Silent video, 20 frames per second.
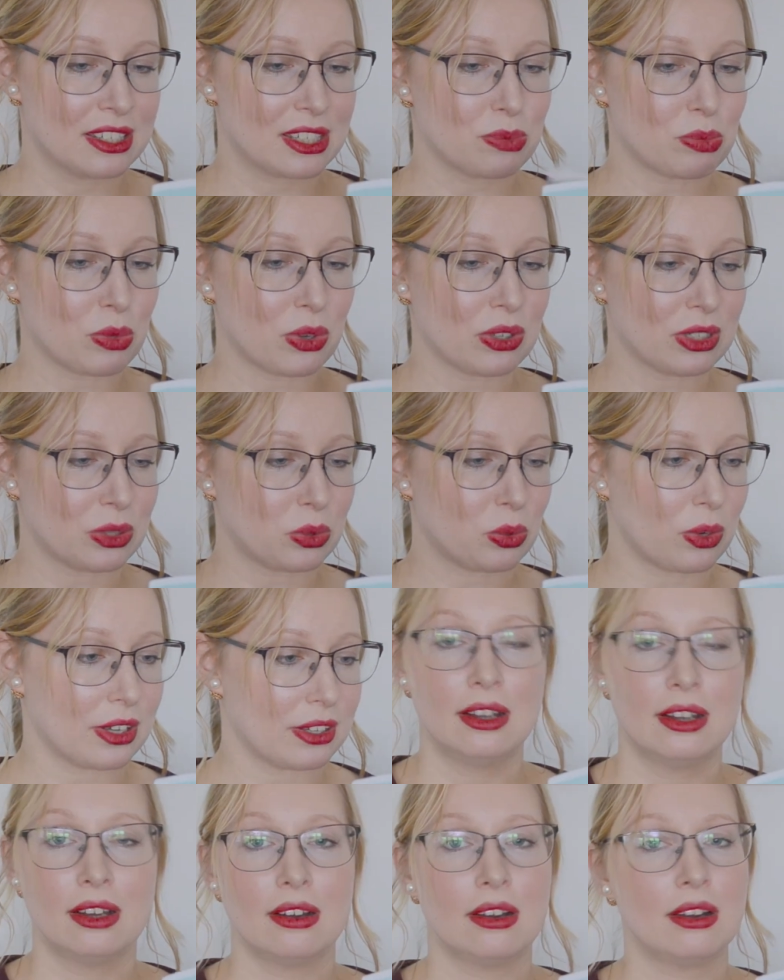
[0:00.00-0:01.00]
smaller
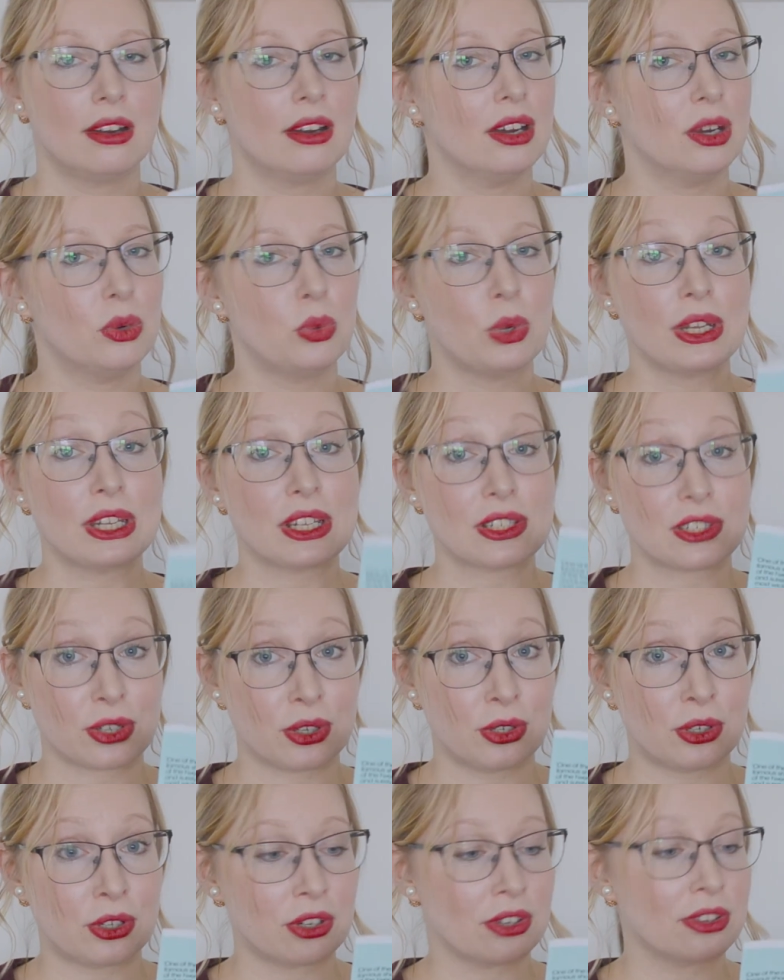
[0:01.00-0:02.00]
one. Oh, when it's
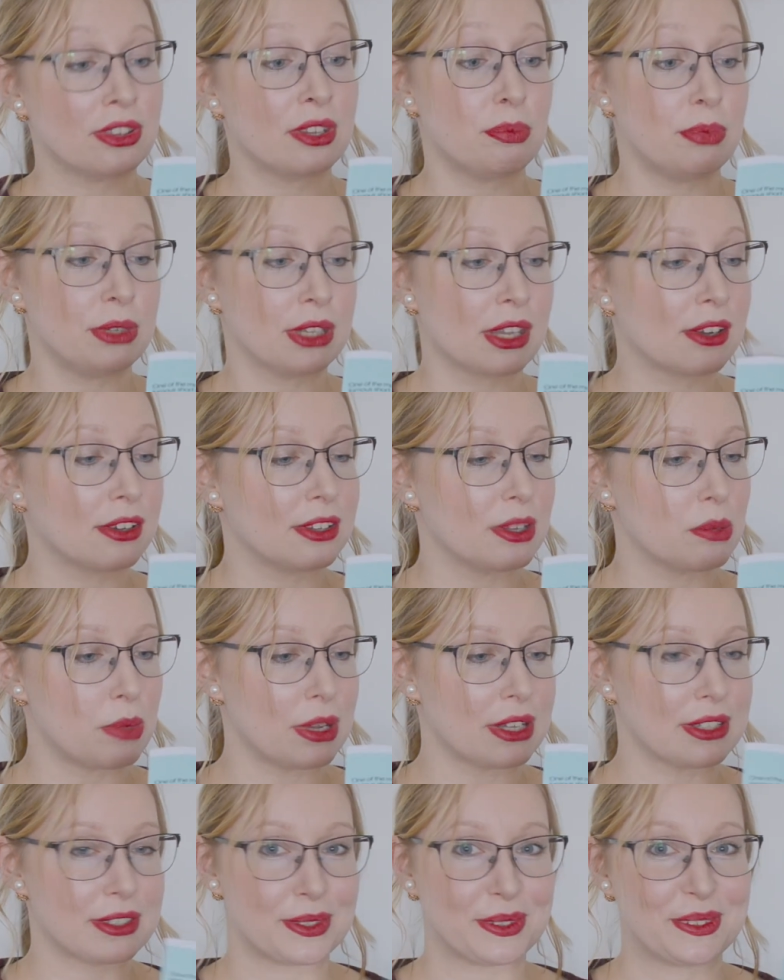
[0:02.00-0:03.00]
her, the bigger the
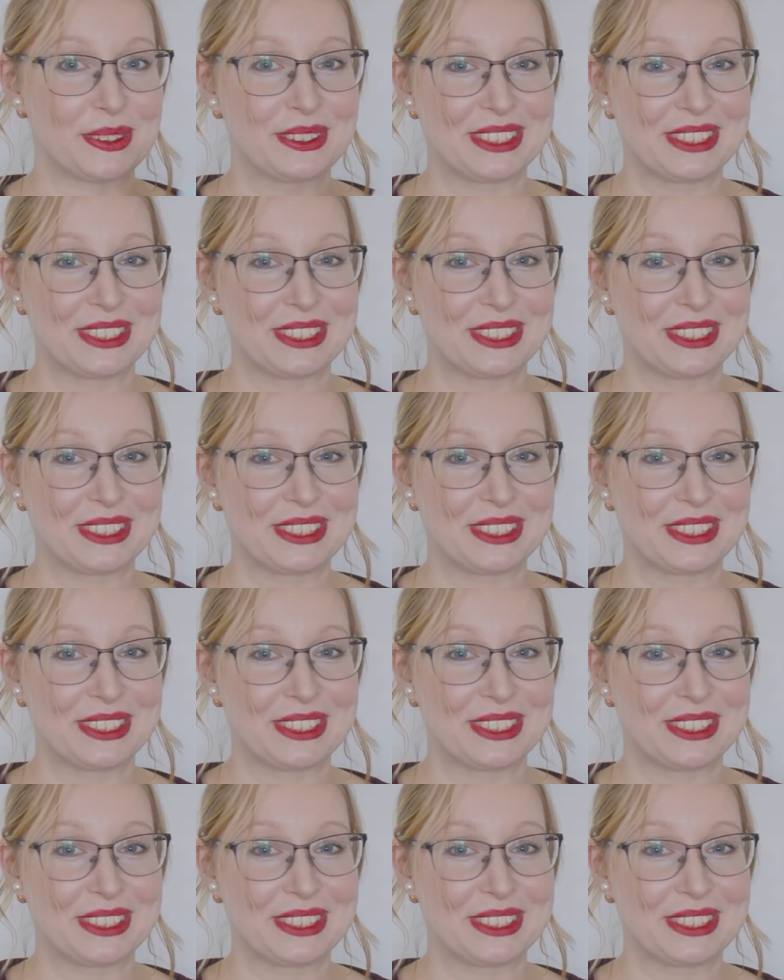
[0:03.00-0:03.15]
better.